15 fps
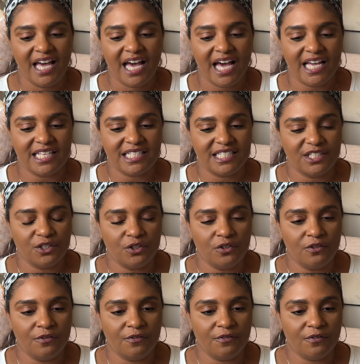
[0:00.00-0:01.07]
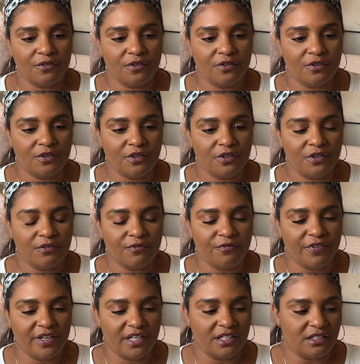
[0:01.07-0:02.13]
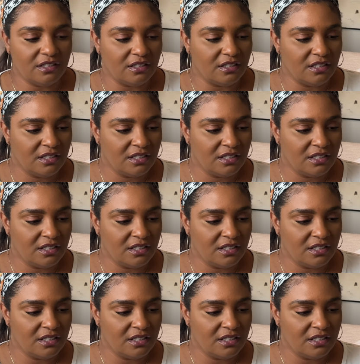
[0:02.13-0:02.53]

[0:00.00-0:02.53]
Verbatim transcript: I still feel